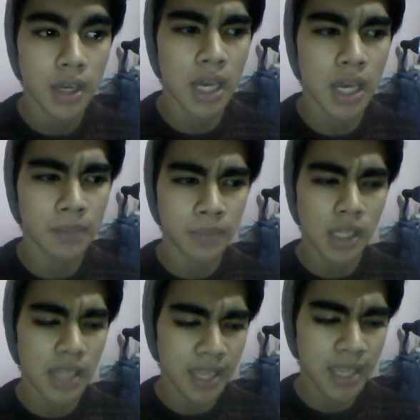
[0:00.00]
Um,
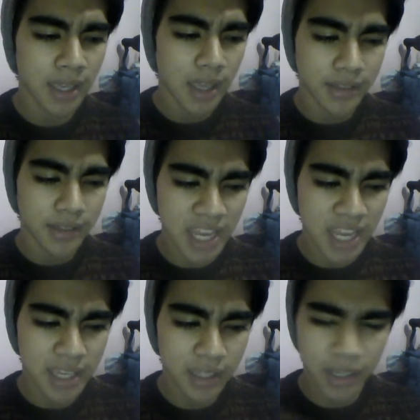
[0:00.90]
like
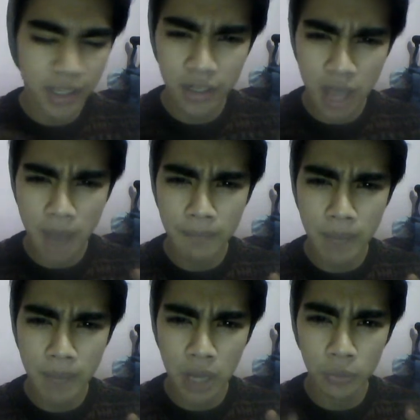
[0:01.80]
taking care
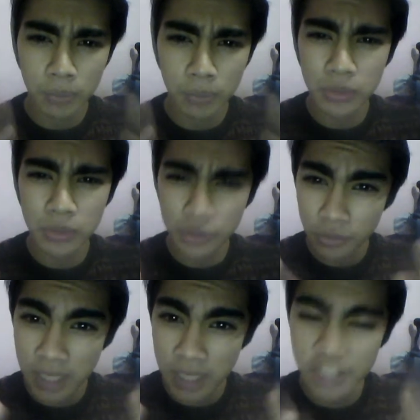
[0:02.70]
about people too
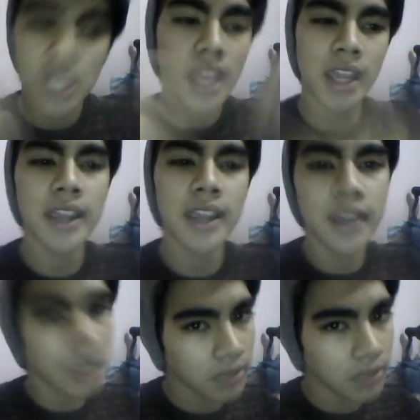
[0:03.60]
much and
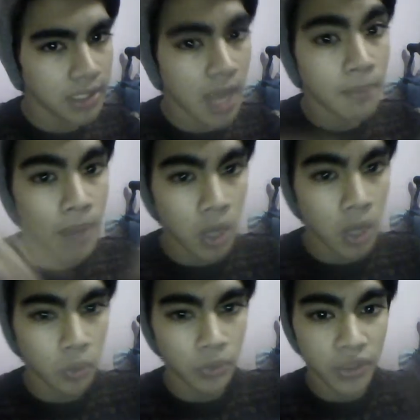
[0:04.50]
caring
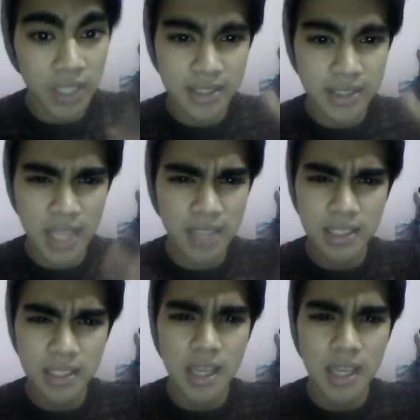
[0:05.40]
about things that